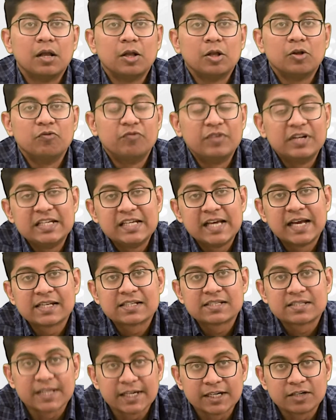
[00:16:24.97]
Willie
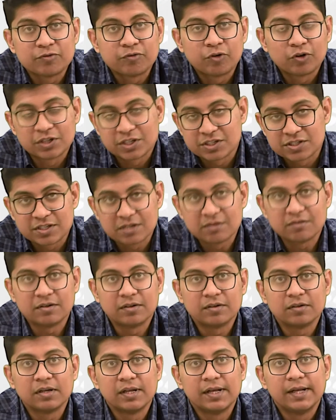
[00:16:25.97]
has set for his
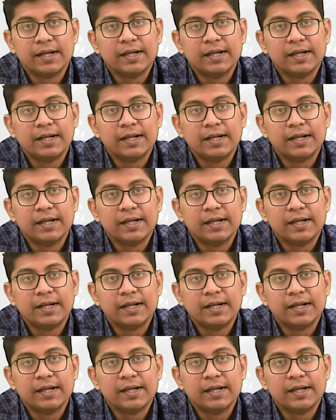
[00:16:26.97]
children,